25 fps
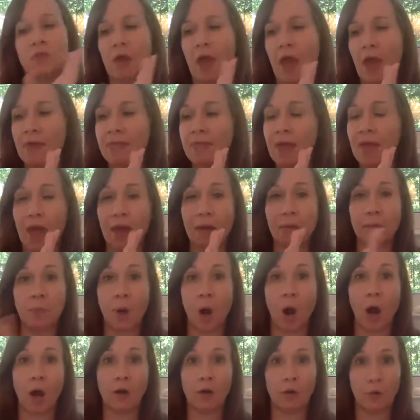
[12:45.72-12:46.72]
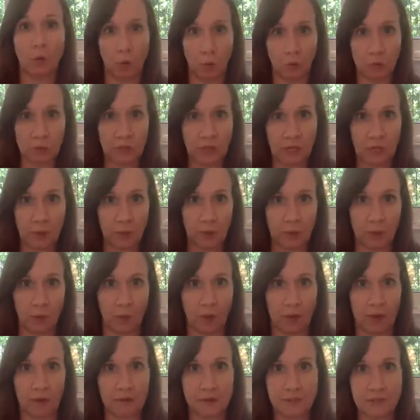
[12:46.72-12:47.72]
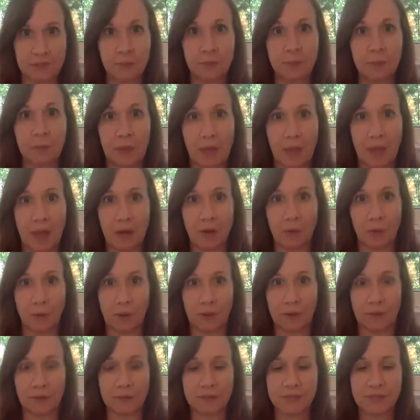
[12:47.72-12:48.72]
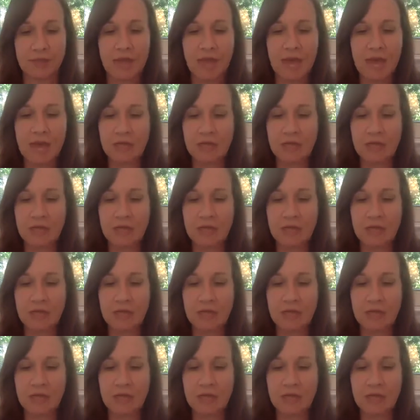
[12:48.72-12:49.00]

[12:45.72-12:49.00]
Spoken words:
and then part liquid oils, plant oils.